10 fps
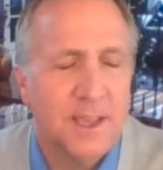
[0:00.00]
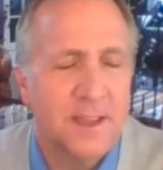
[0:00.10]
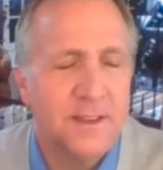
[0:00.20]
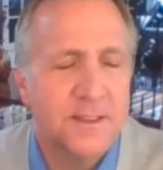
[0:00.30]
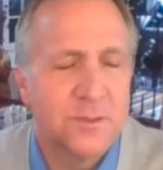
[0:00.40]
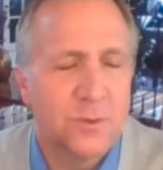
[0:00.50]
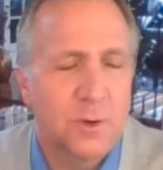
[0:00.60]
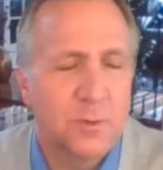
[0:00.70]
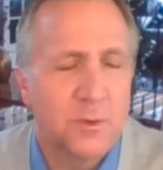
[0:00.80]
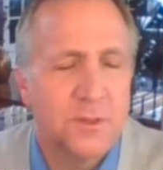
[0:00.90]
Again, it's
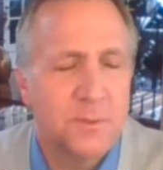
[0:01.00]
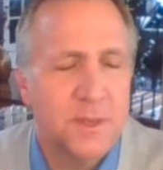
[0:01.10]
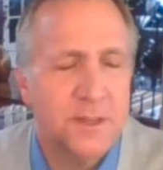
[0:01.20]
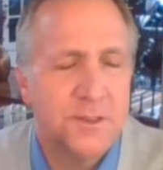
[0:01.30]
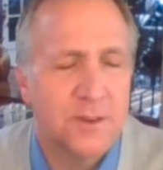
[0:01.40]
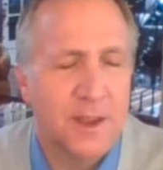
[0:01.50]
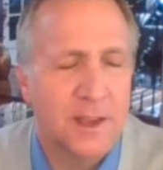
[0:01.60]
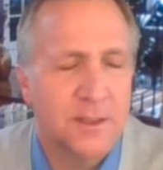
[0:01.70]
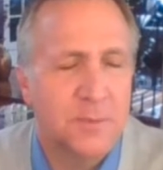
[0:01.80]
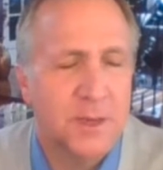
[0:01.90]
normal to be
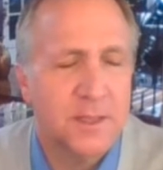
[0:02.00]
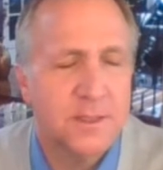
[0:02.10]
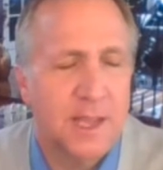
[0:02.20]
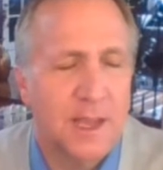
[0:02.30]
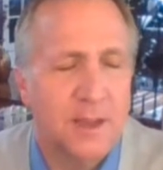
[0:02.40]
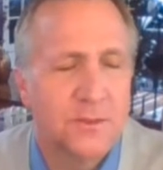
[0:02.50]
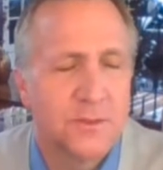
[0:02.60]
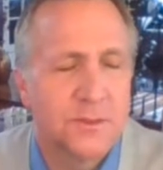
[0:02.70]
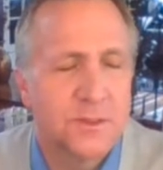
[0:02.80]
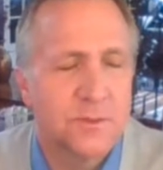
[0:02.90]
distracted by
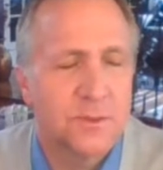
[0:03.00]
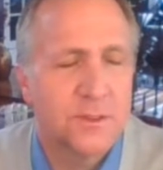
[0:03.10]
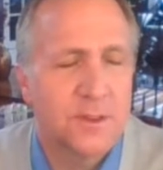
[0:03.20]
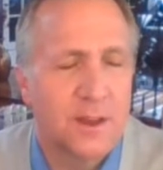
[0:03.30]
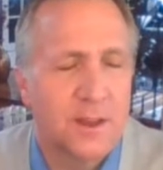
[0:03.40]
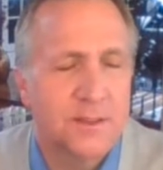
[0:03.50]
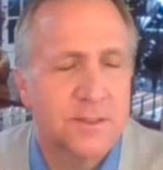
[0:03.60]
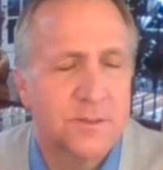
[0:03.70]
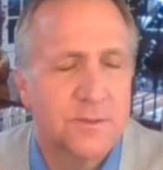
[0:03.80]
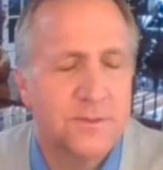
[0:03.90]
sounds or
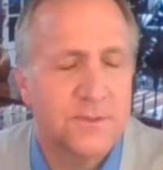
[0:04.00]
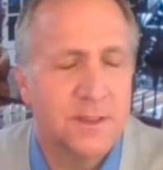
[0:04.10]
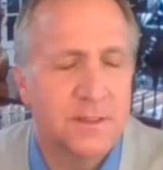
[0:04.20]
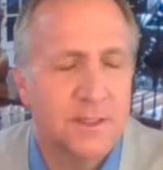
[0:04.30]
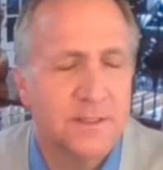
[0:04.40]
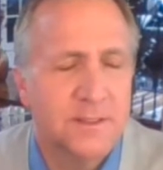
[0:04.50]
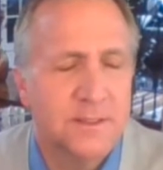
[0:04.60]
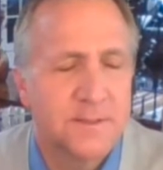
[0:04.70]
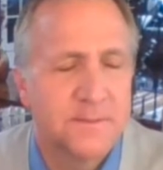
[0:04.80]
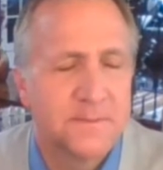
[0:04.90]
thoughts or
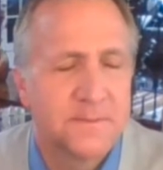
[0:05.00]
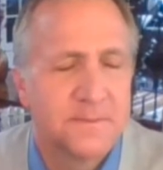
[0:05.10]
feelings.